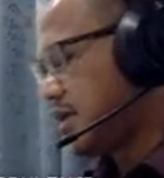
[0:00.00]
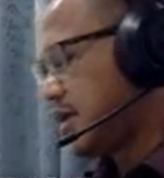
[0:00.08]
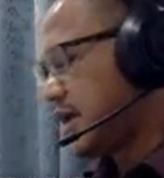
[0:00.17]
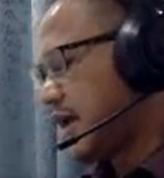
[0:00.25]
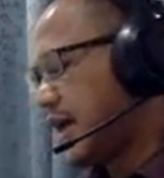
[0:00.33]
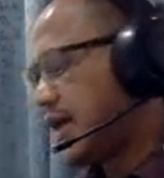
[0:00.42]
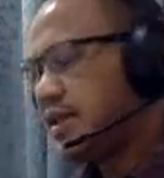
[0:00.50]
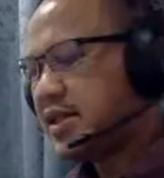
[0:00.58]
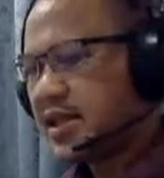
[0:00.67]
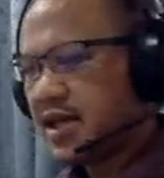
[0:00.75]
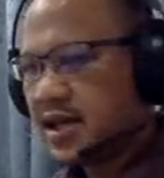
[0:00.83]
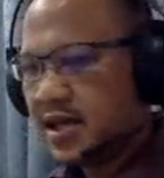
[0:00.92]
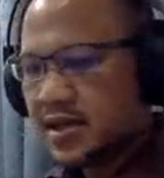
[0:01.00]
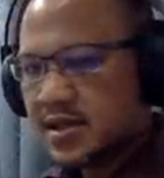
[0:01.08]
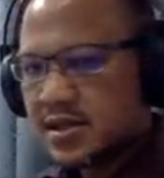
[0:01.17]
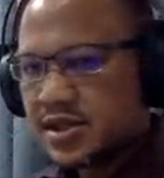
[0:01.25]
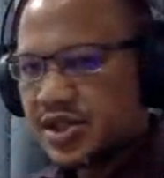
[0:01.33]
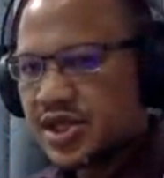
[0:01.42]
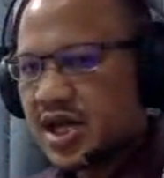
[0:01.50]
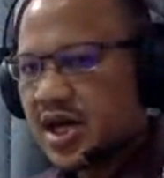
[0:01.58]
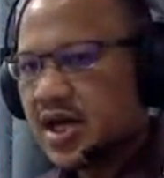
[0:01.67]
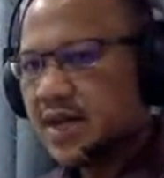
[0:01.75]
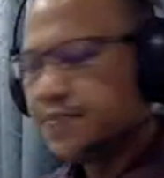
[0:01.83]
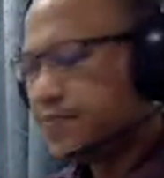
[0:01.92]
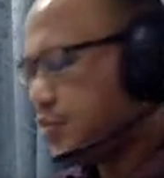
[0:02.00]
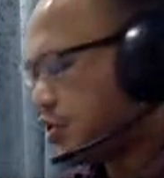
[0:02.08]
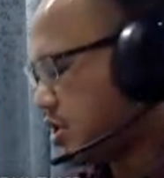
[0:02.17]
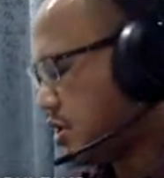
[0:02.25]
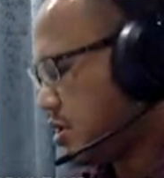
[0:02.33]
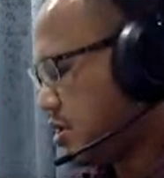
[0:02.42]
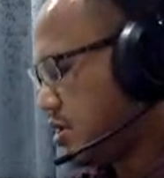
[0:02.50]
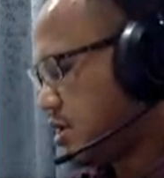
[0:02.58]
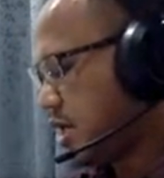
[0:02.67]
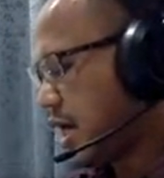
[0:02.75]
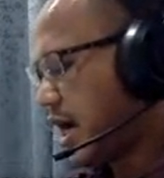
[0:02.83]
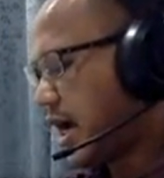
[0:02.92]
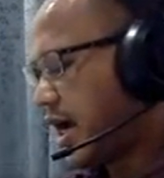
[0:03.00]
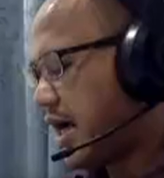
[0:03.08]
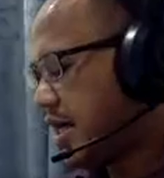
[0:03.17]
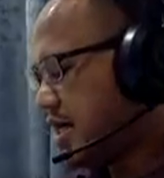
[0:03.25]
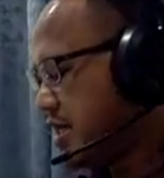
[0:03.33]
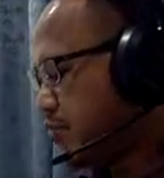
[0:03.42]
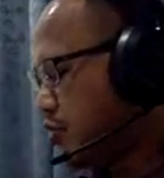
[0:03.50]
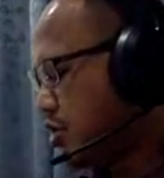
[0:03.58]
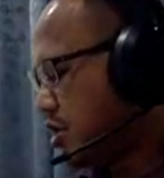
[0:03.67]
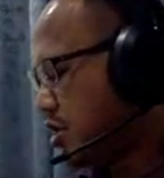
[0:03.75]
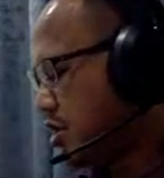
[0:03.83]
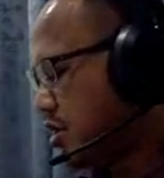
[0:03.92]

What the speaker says: anta syabun alimun.